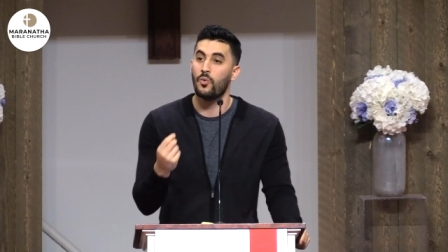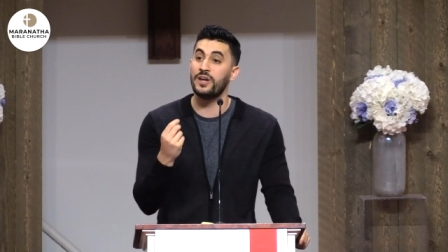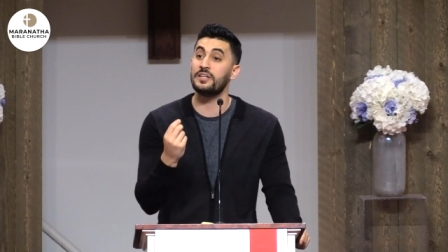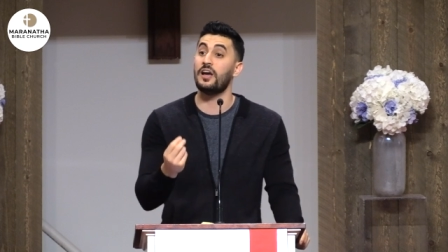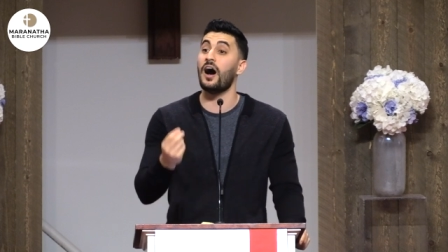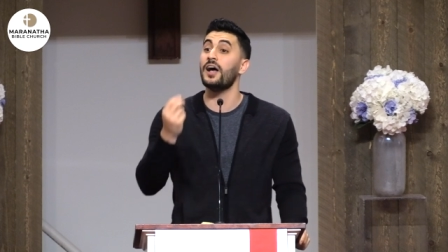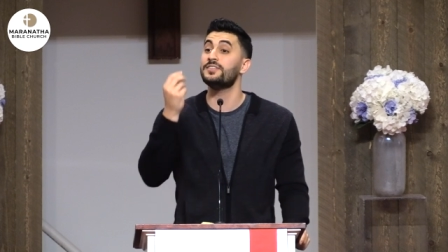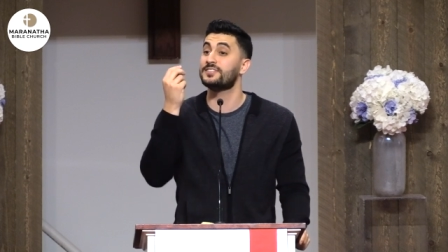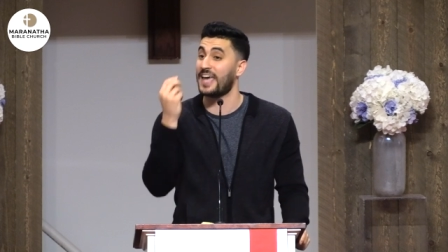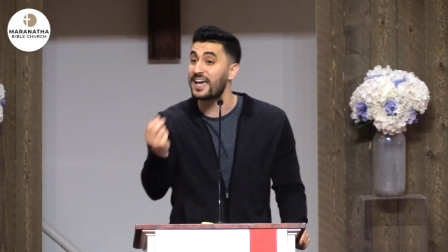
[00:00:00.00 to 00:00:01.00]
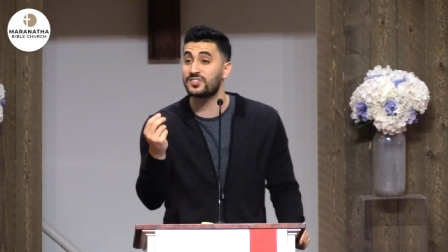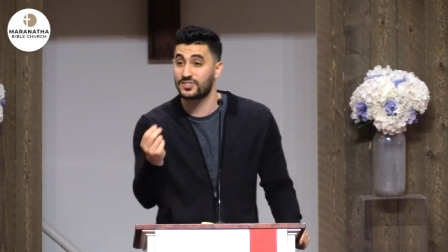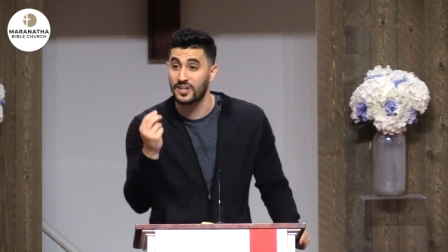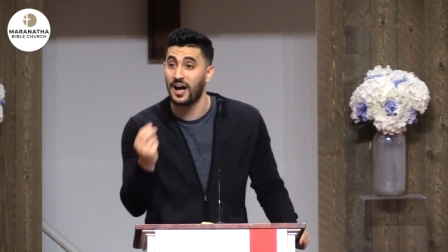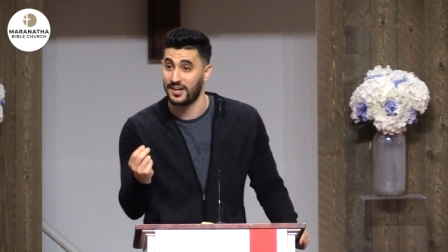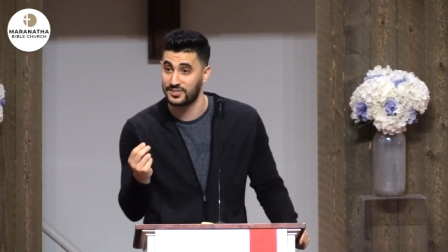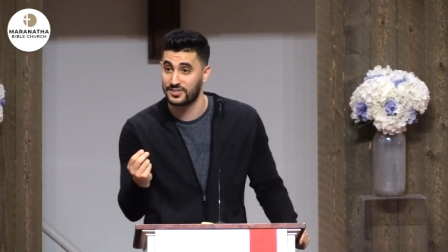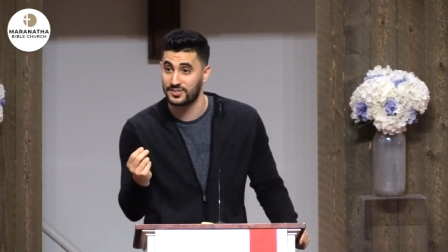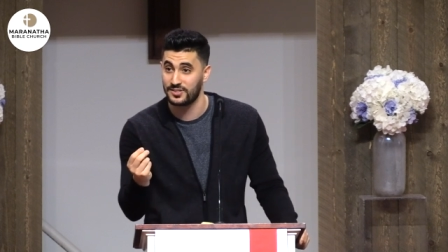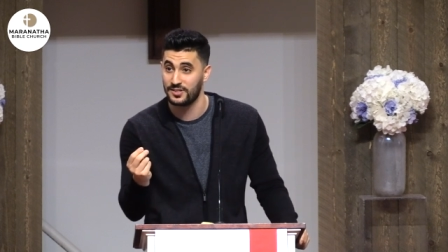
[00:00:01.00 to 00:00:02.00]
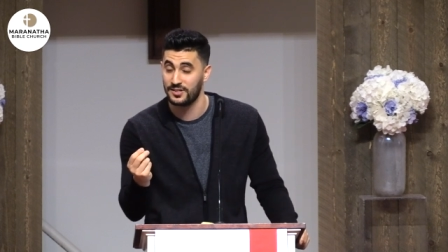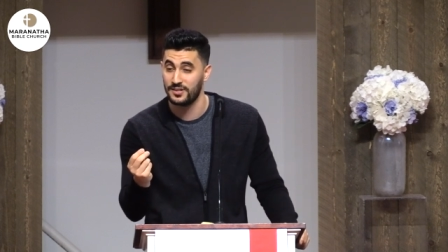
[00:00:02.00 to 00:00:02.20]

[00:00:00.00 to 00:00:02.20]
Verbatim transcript: When God tests us,